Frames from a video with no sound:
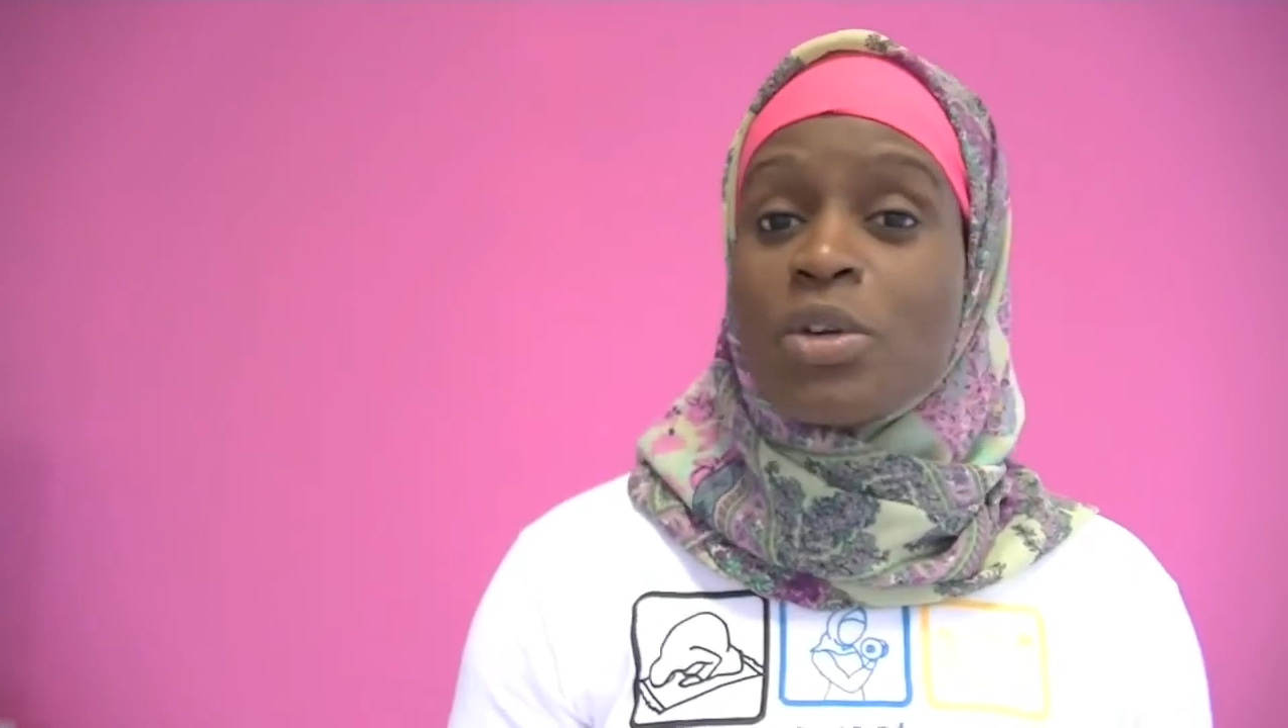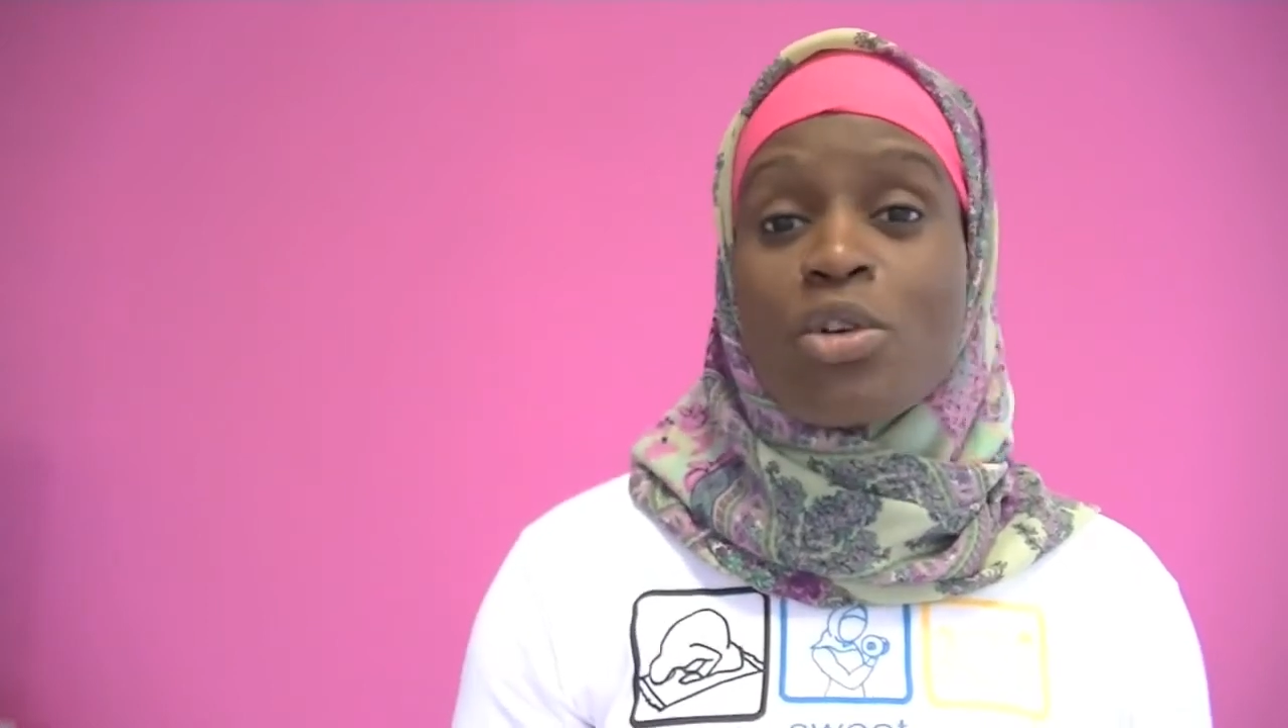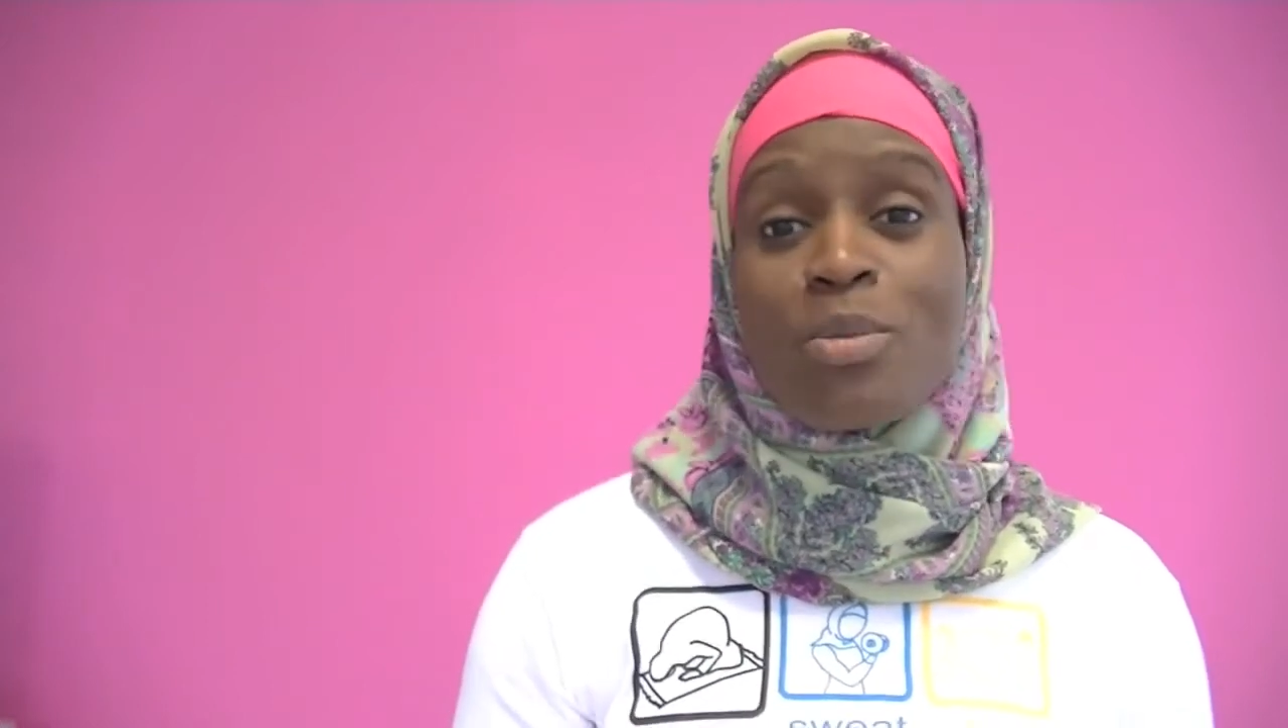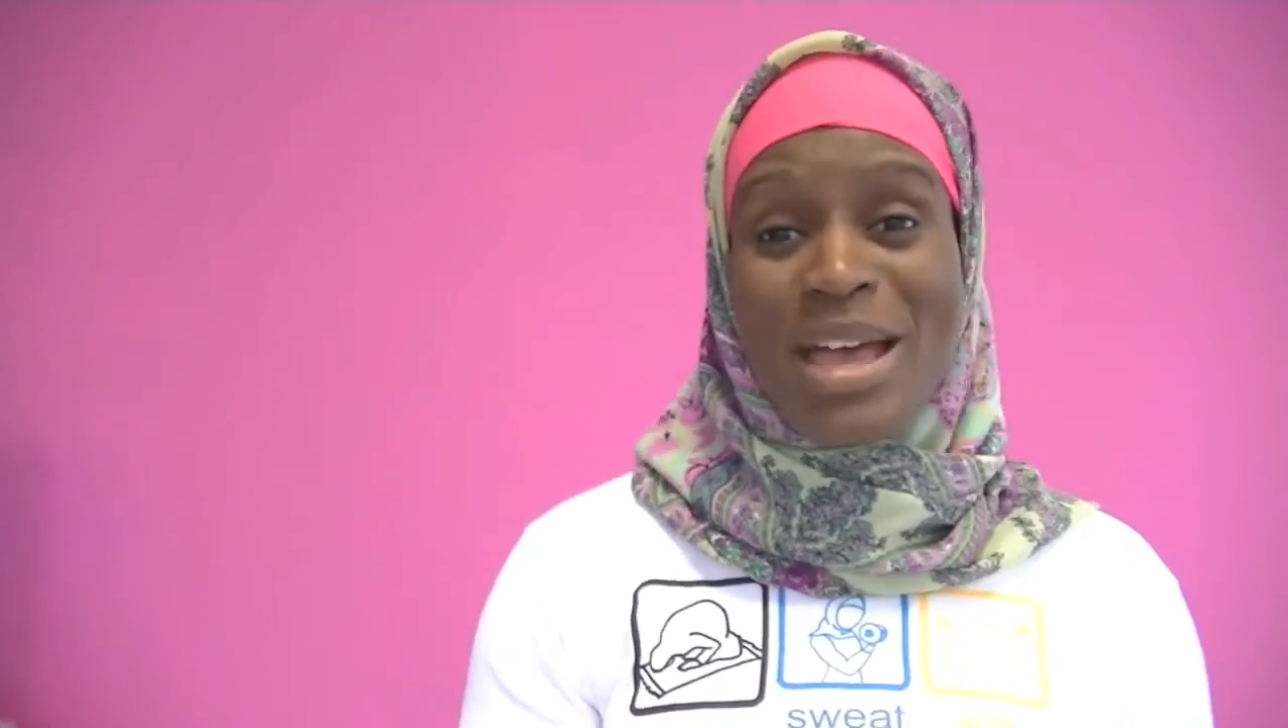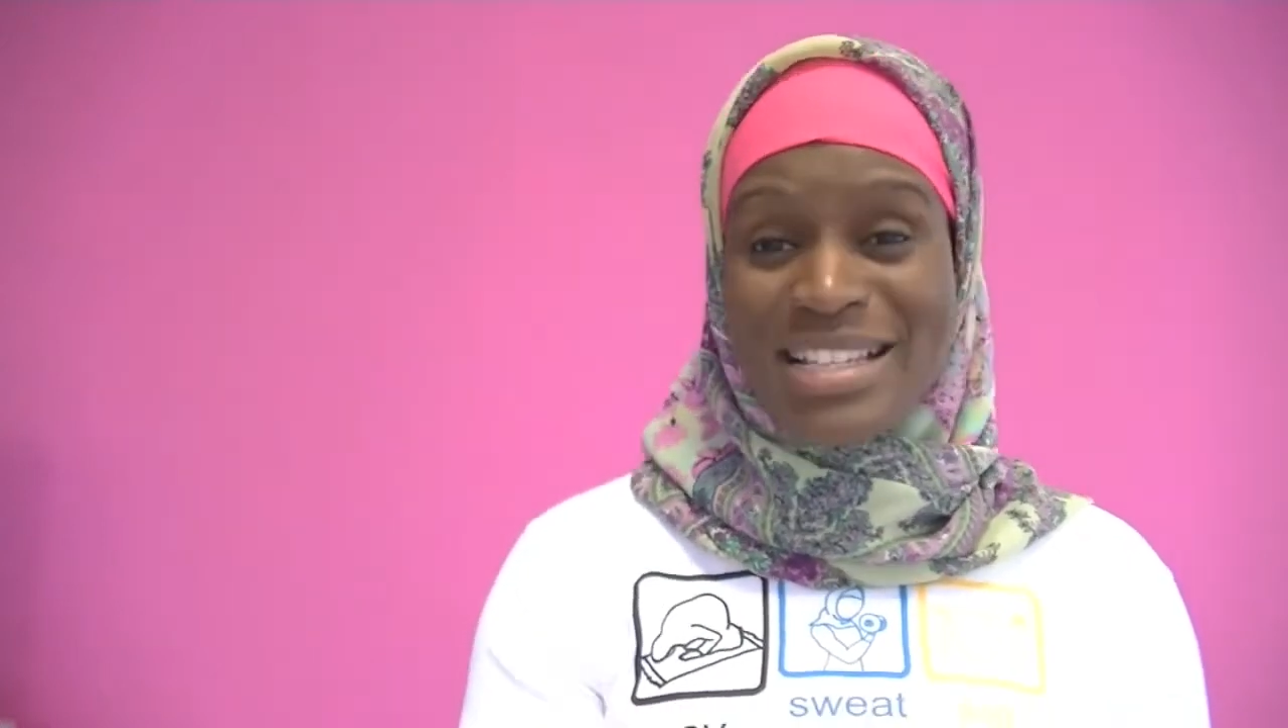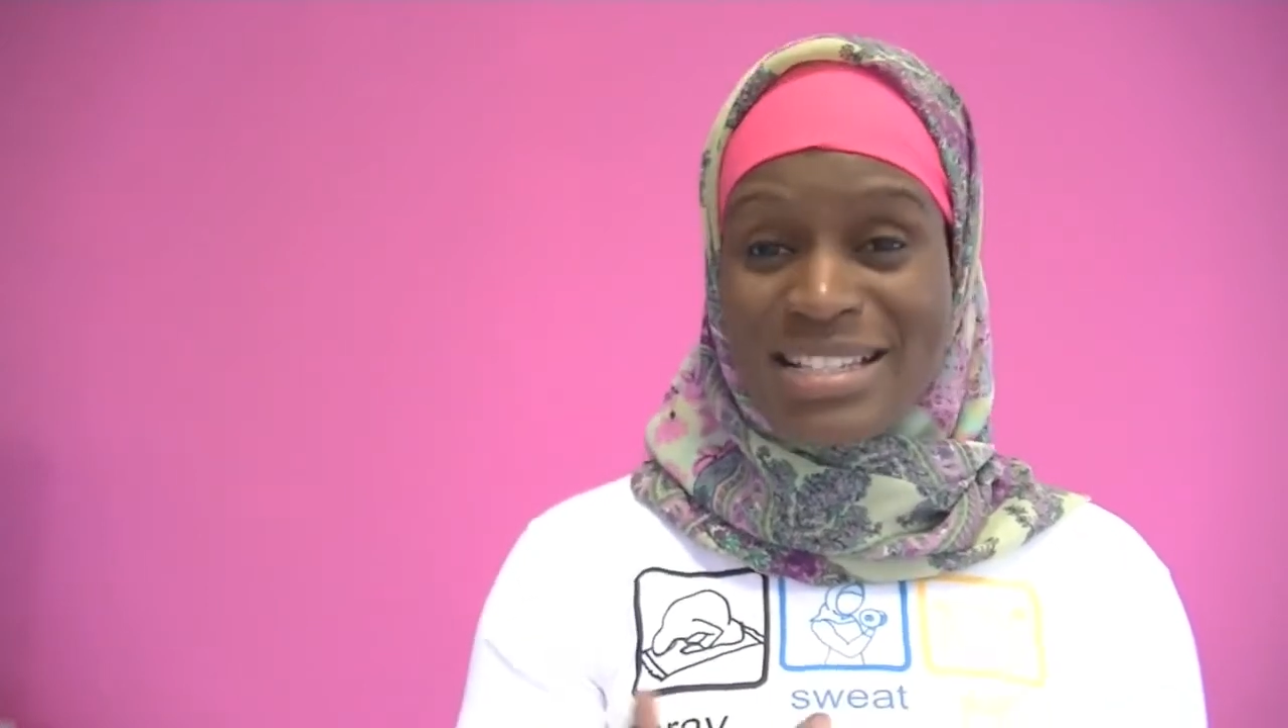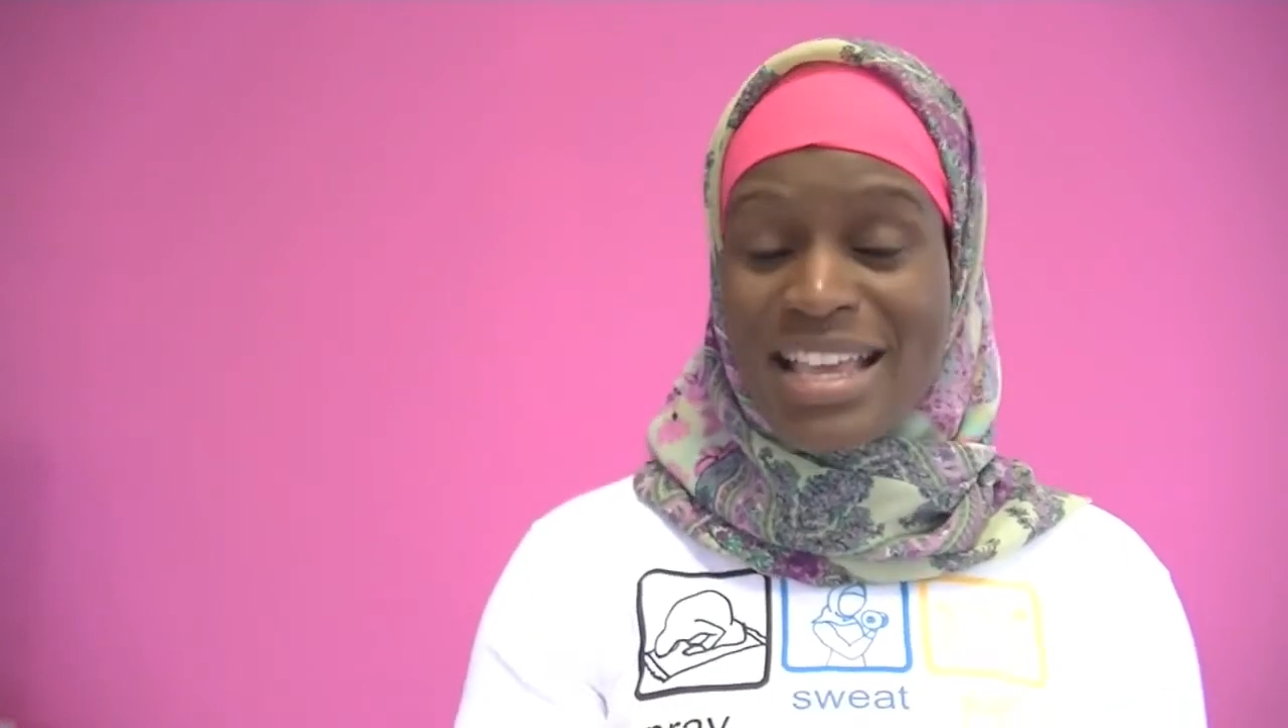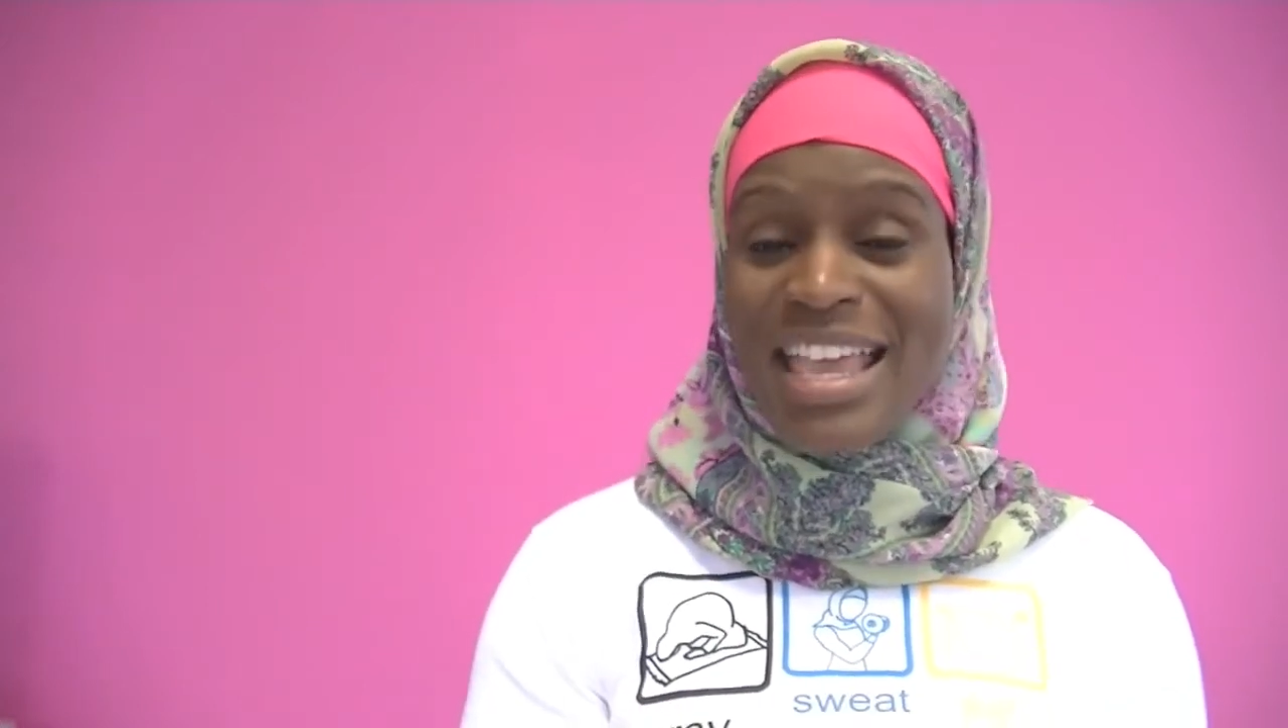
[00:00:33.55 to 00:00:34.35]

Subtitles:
your best